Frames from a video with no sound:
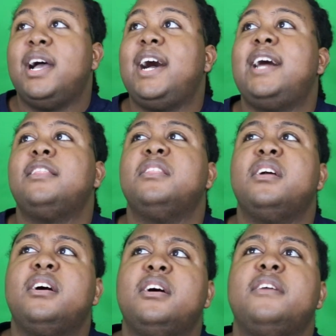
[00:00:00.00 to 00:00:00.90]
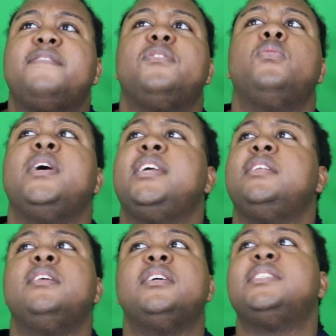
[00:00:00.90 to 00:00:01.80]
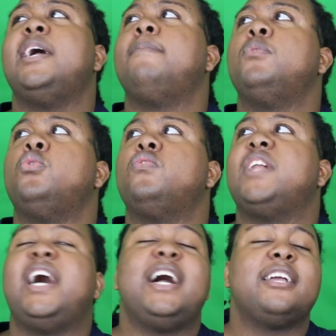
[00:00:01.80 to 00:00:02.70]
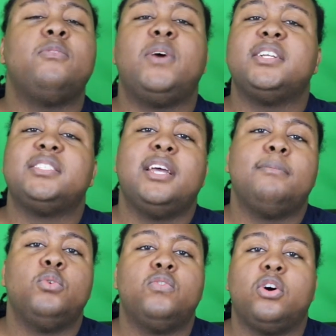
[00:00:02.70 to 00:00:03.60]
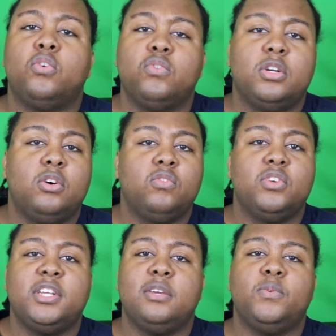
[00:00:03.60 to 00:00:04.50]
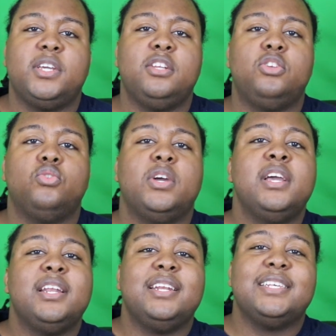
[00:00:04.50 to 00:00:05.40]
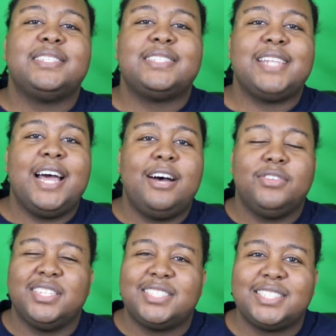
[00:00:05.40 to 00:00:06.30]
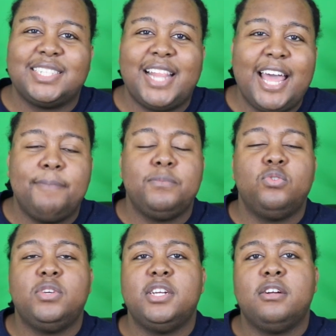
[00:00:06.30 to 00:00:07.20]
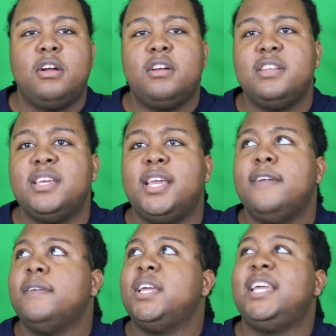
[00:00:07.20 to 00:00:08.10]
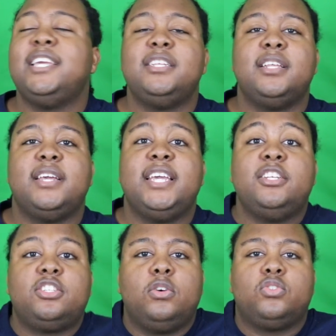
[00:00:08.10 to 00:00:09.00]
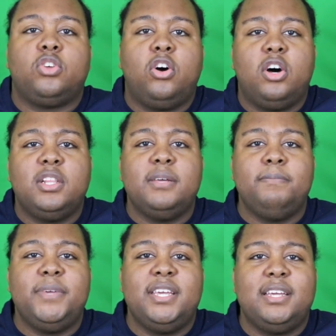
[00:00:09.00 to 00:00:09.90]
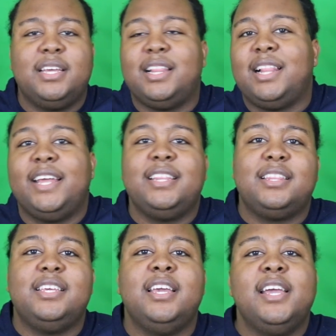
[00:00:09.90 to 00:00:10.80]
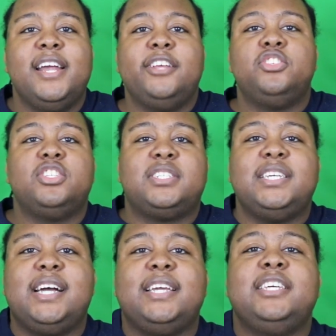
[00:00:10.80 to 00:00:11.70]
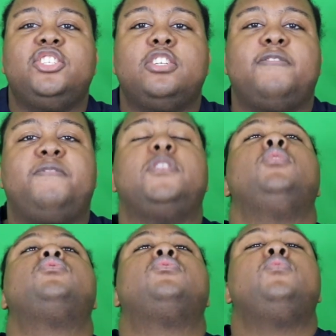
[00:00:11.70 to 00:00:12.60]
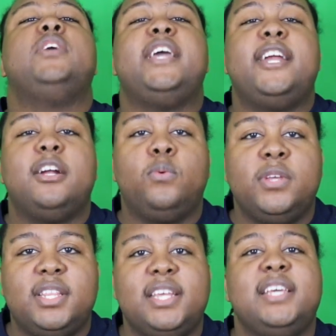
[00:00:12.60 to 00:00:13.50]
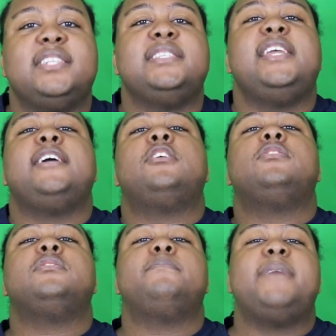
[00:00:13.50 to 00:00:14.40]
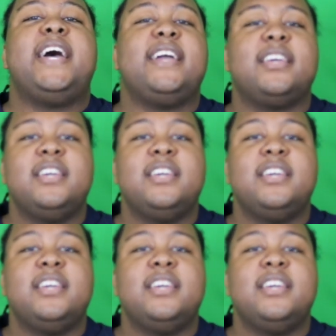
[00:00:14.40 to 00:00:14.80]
I love the way he does that move. Like, I can watch that move over and over again when he do it. The sound, the slap you hear on it. He's so tall and big and lengthy, and you just see how he just floats through the air with it. His neck goes back,